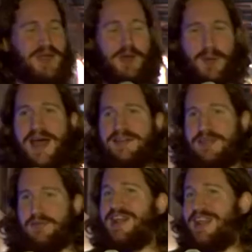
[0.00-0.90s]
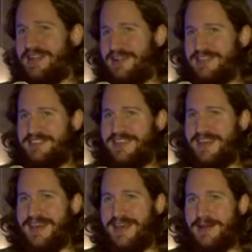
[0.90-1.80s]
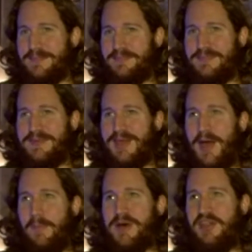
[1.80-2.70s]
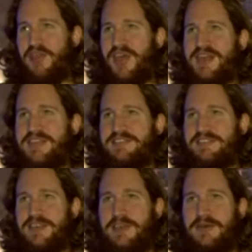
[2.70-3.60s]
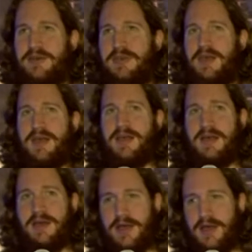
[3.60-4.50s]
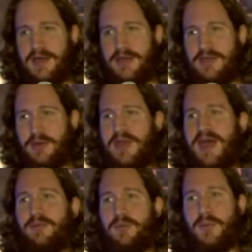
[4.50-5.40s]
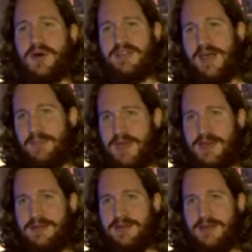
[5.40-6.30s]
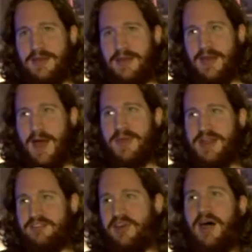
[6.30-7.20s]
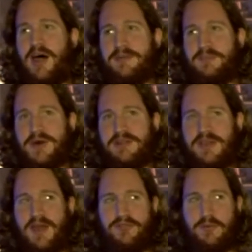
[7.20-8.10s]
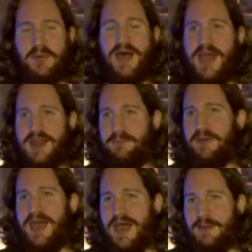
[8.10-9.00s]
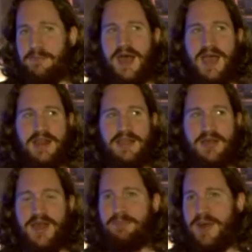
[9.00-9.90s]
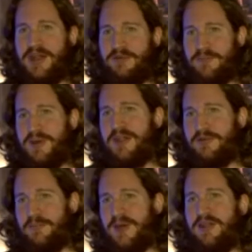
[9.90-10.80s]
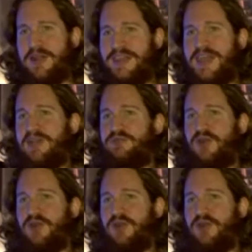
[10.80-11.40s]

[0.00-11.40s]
quite relentless, but the thing is, you get what they mean. I mean, it's hard, but you have to play it and play it and play it, and you get better and better and better, and you get